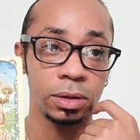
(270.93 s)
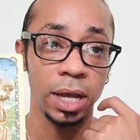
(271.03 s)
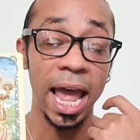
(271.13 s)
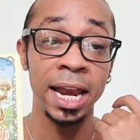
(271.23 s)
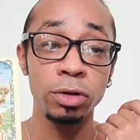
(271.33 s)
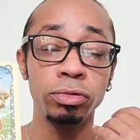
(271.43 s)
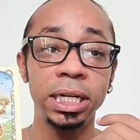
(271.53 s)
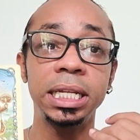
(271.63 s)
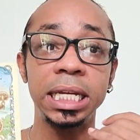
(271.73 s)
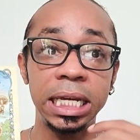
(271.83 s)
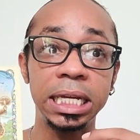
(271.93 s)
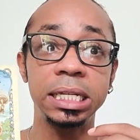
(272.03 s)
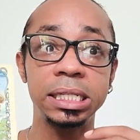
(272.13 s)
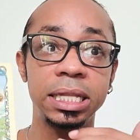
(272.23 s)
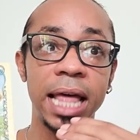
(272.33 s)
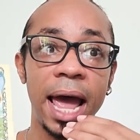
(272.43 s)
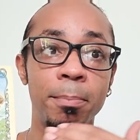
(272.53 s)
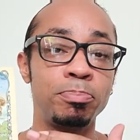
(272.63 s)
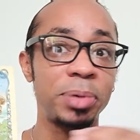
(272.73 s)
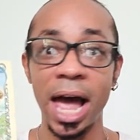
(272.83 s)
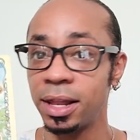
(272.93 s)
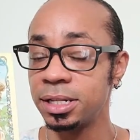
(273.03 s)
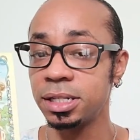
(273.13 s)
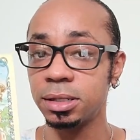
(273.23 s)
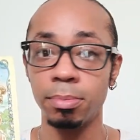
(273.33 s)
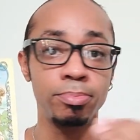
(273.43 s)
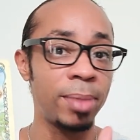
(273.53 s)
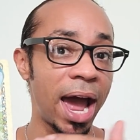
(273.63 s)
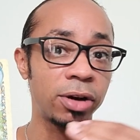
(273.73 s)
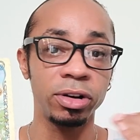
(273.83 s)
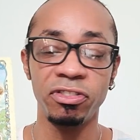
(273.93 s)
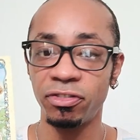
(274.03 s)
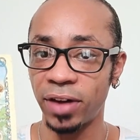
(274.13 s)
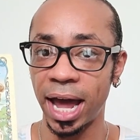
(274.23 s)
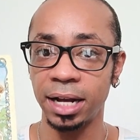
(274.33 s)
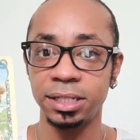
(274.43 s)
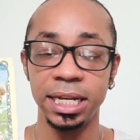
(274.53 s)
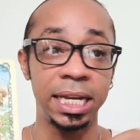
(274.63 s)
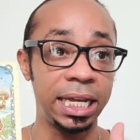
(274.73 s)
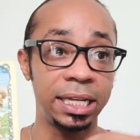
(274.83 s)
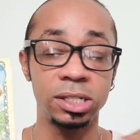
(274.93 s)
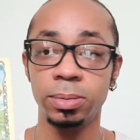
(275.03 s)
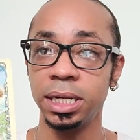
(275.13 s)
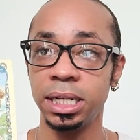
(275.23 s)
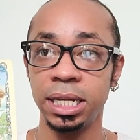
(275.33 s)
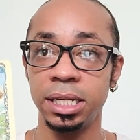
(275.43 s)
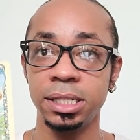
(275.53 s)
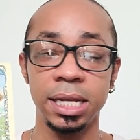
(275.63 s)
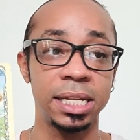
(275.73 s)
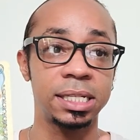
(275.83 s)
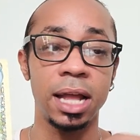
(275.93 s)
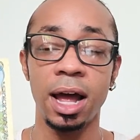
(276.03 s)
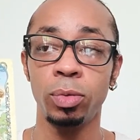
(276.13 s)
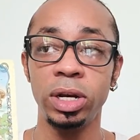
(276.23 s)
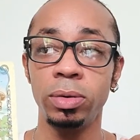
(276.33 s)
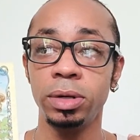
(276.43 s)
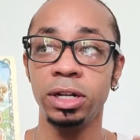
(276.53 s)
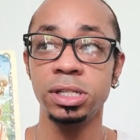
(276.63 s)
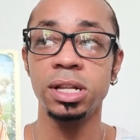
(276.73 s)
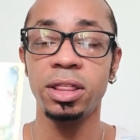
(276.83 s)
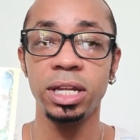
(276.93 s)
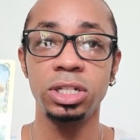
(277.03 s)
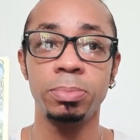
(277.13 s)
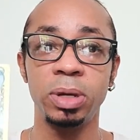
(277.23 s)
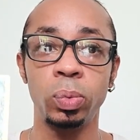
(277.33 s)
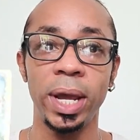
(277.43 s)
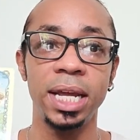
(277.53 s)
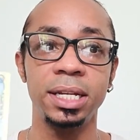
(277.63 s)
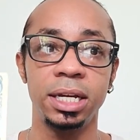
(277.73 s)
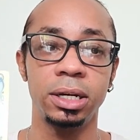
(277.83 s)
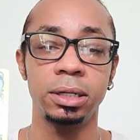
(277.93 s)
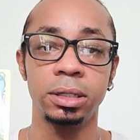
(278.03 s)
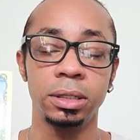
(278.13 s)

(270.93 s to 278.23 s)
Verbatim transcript: and it really is that balanced matter of fact it is what it is it's not we don't there's nothing to be weighed here